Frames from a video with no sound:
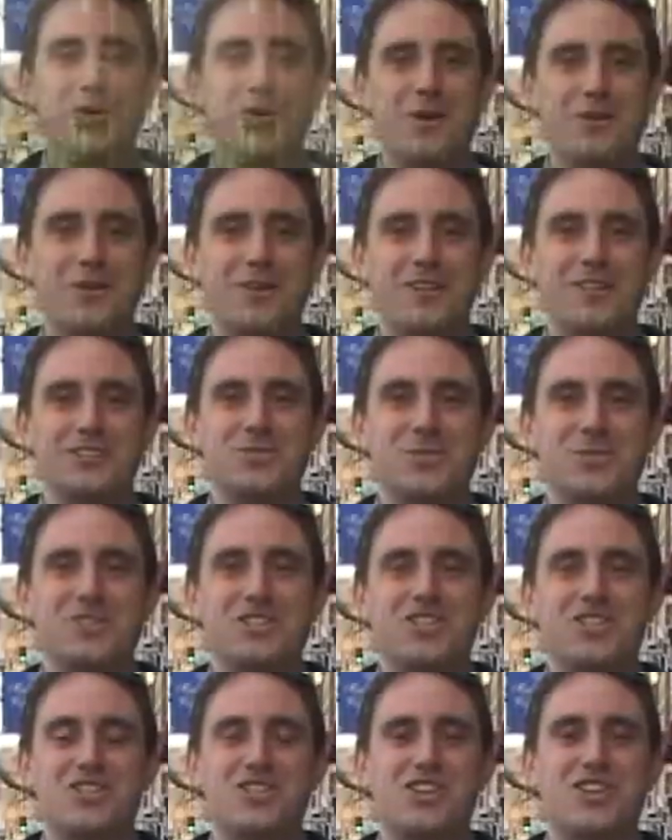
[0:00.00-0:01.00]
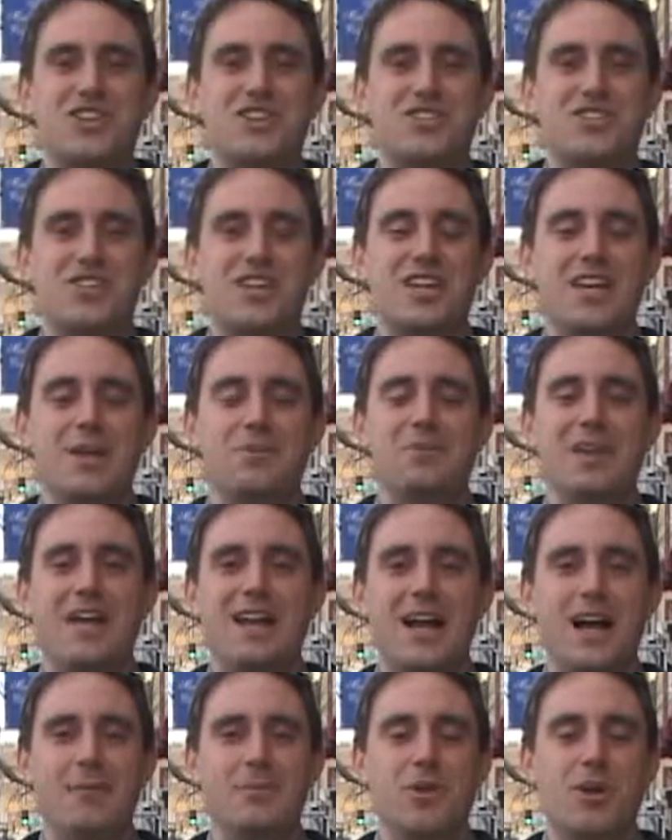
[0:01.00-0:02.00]
Welcome to this week's edition of the City
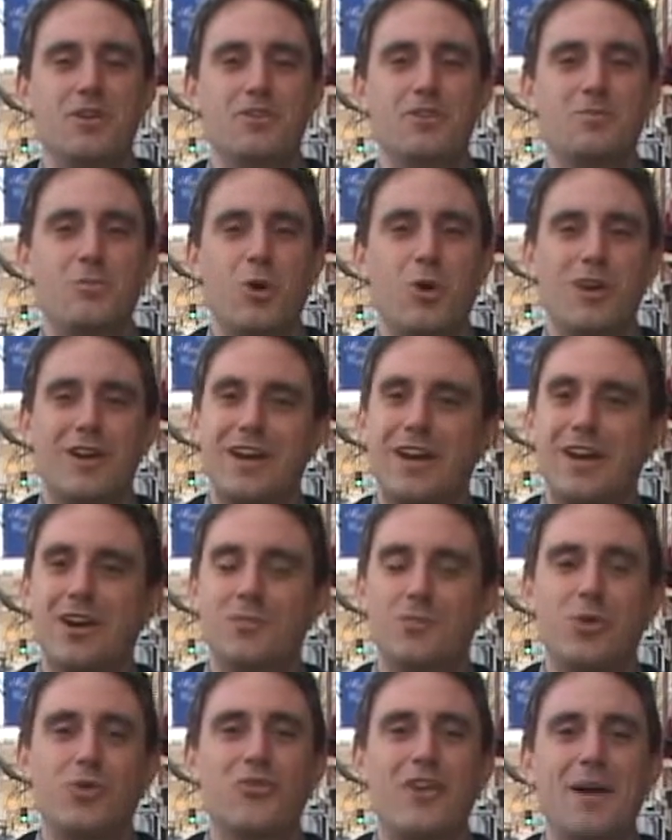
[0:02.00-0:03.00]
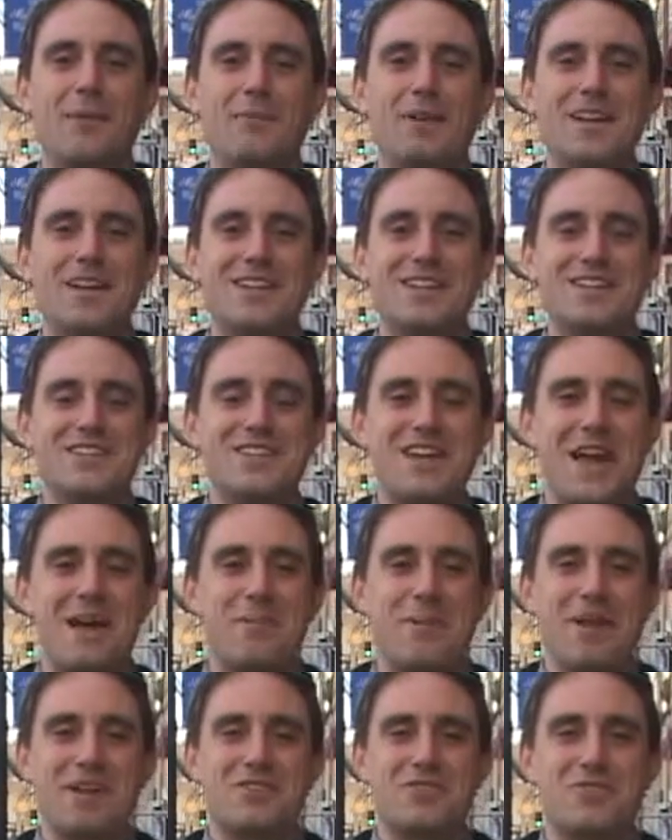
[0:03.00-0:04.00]
Update. I'm your host, Mark Aaron, Multimedia
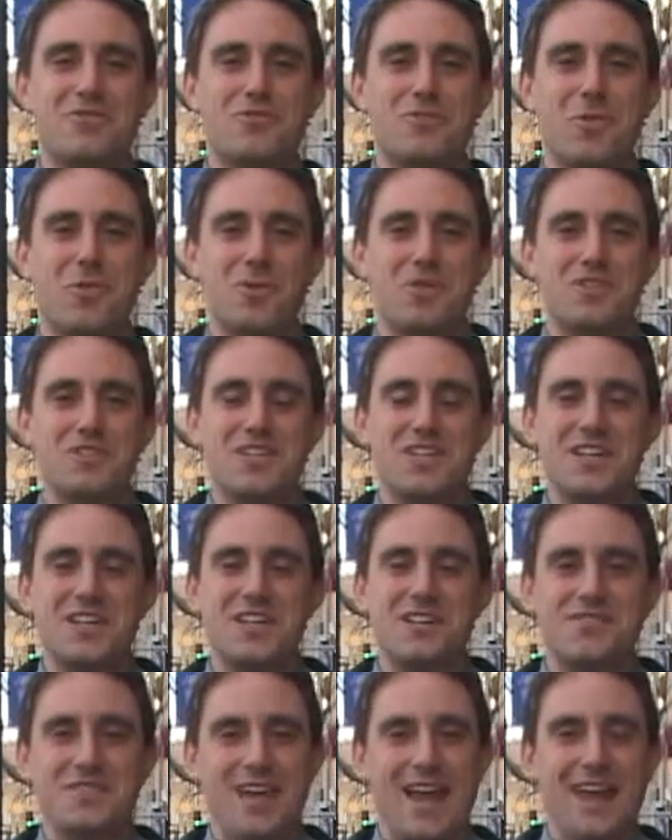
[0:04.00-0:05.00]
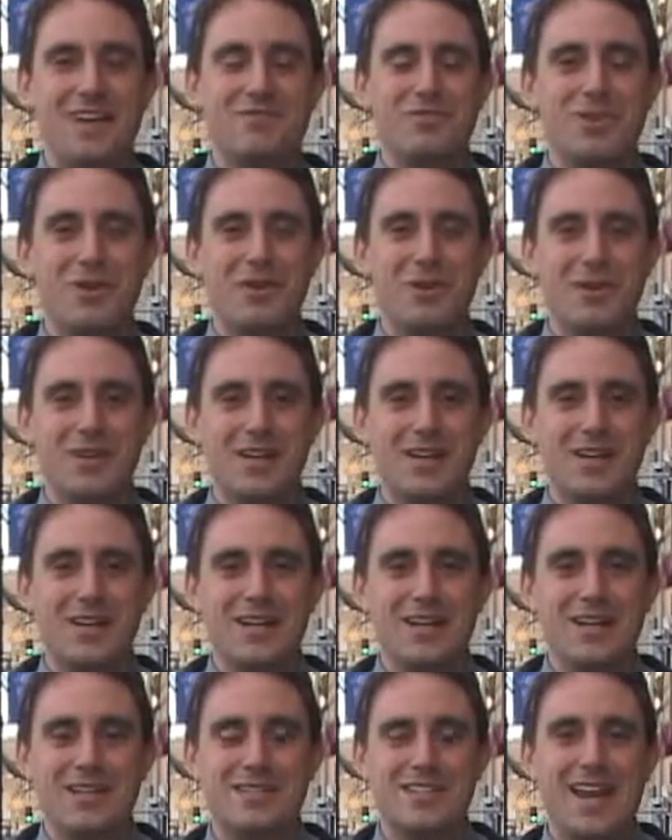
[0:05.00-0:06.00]
Design Manager for the City of Danville.
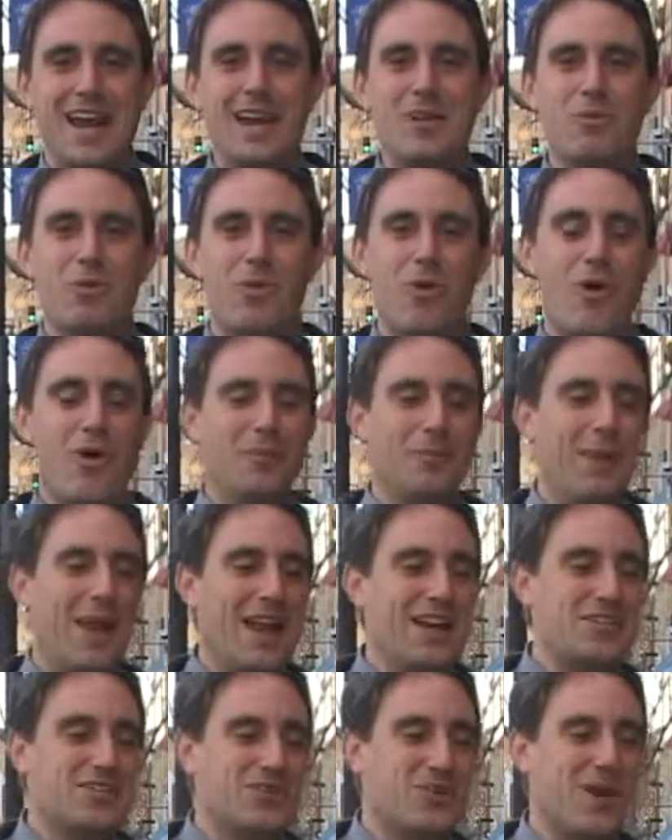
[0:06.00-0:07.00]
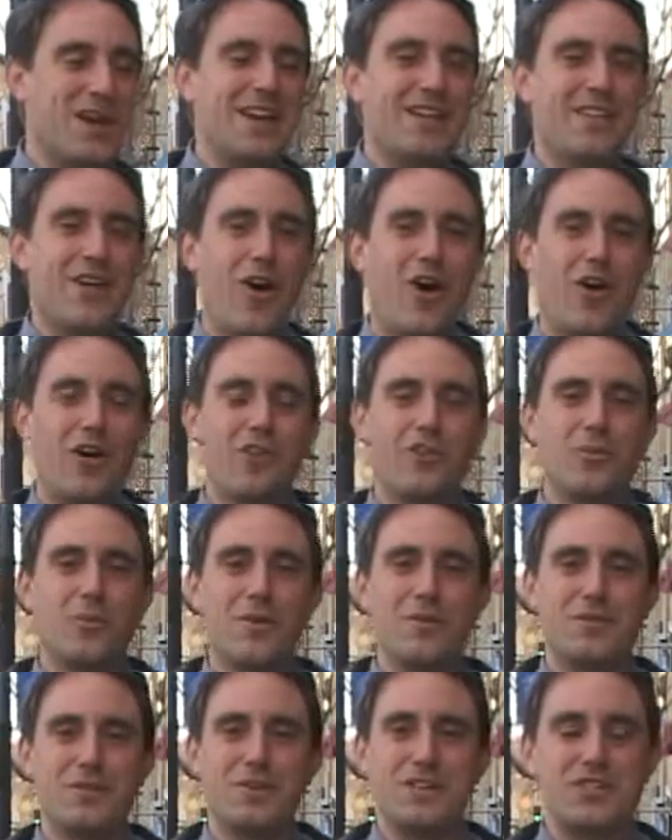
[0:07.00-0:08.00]
Today we're on Main Street in the heart of the
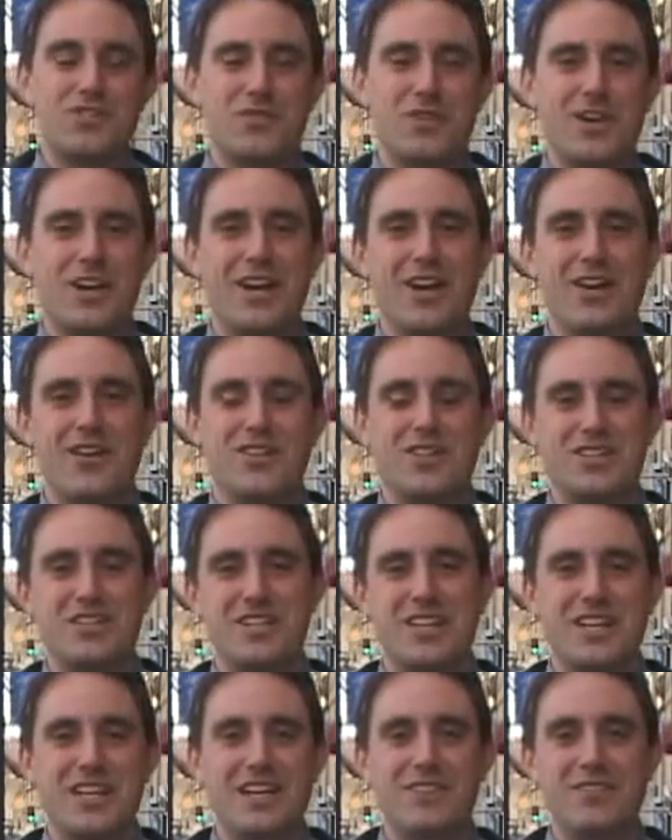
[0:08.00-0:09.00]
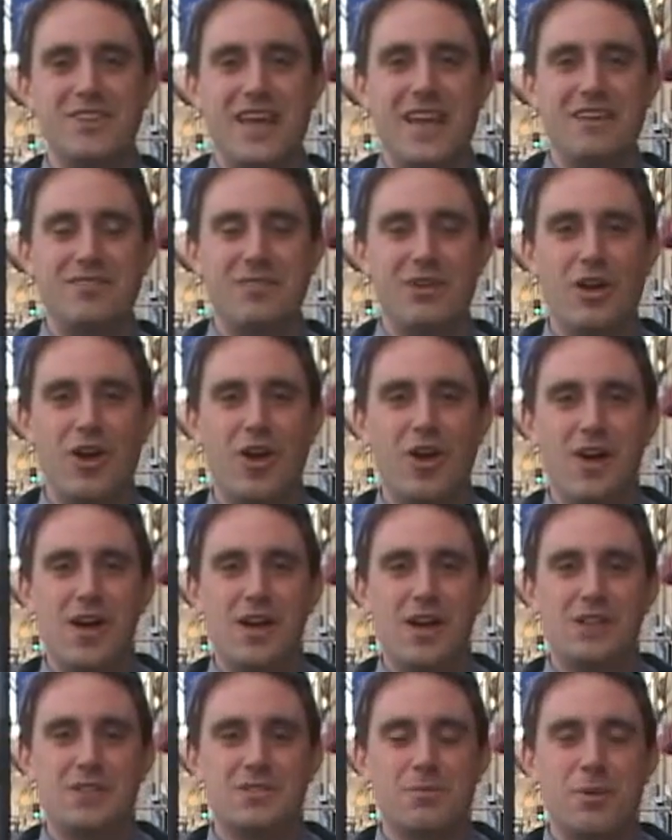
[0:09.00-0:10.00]
River District here in the City of Danville
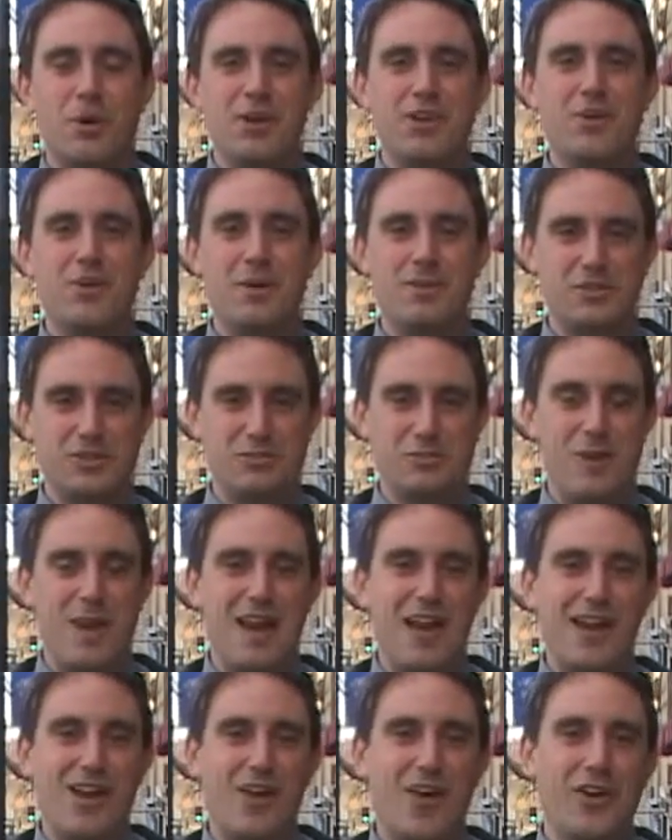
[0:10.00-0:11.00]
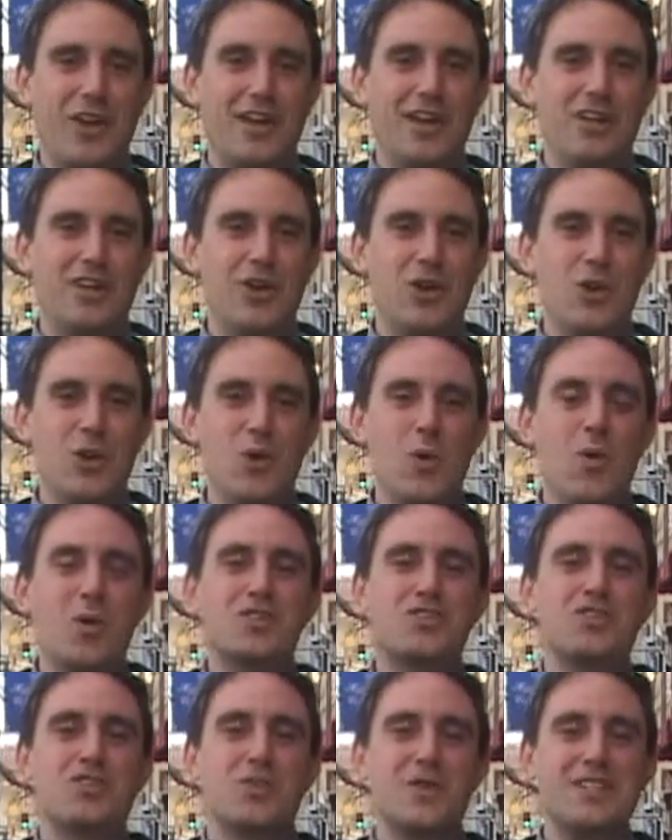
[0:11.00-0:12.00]
to bring you up to speed on a new
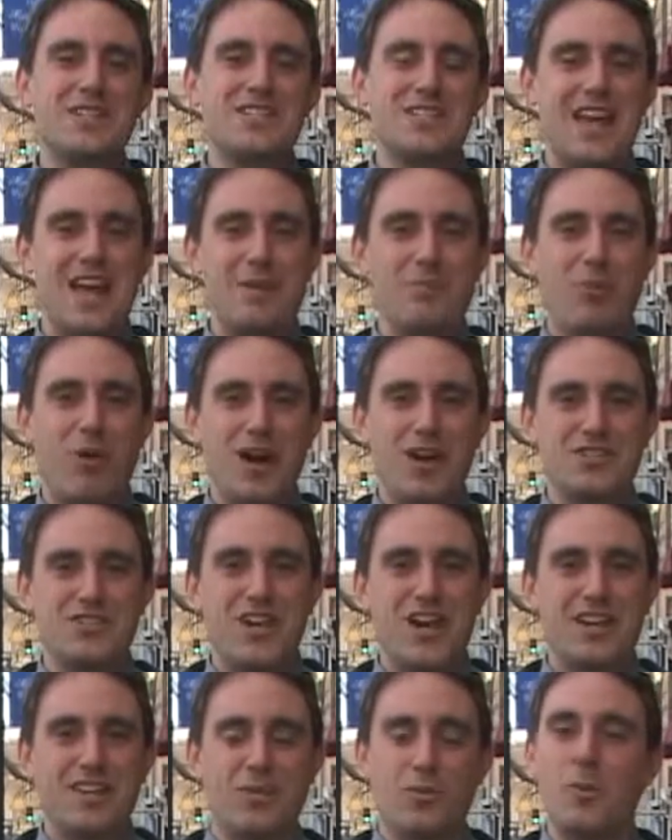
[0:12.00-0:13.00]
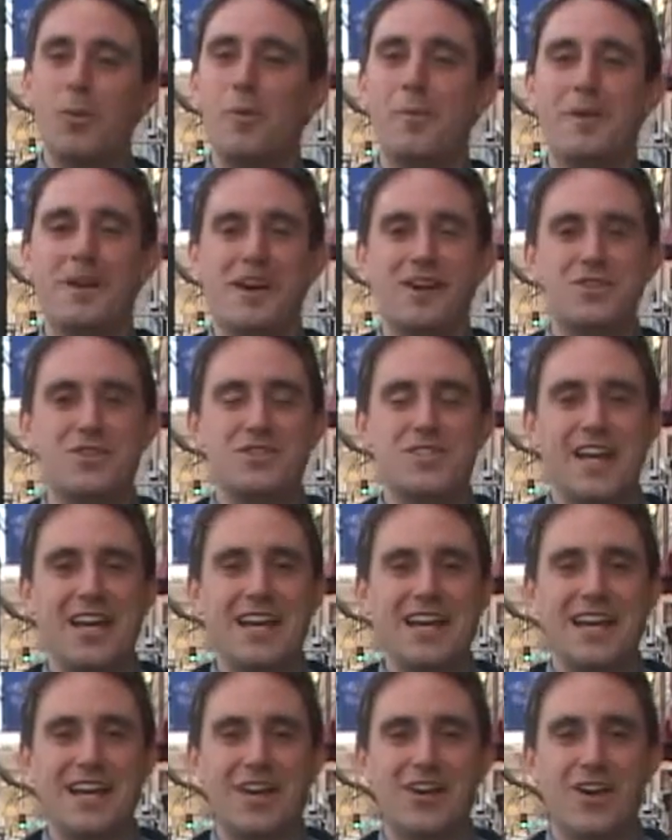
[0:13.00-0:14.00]
streetscape project that we'll be
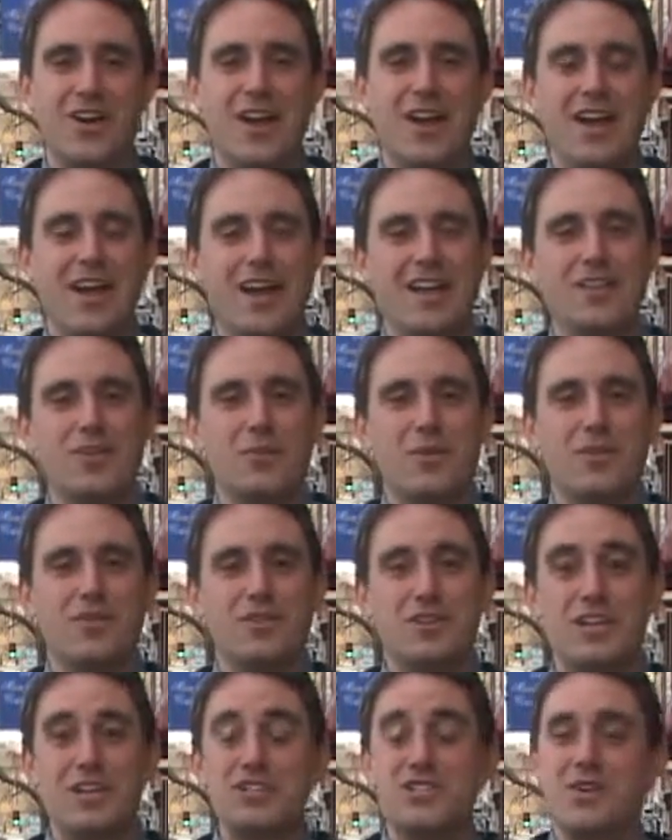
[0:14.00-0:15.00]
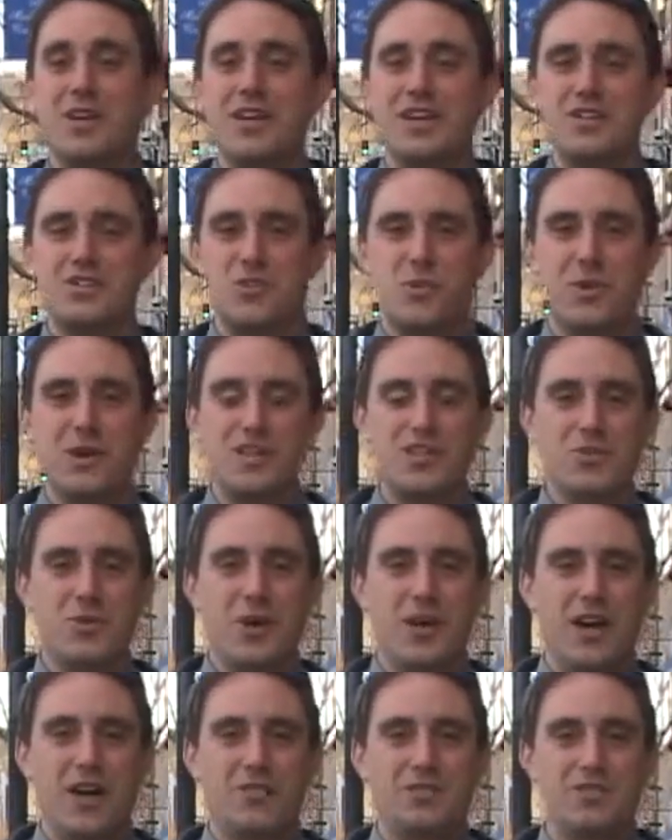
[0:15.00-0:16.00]
undertaking here in the River District in
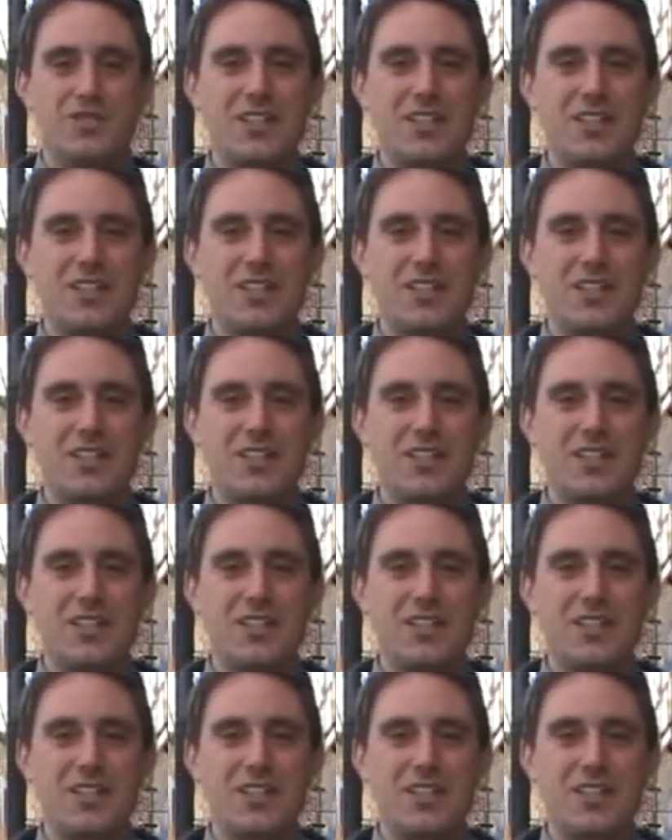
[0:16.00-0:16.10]
2012.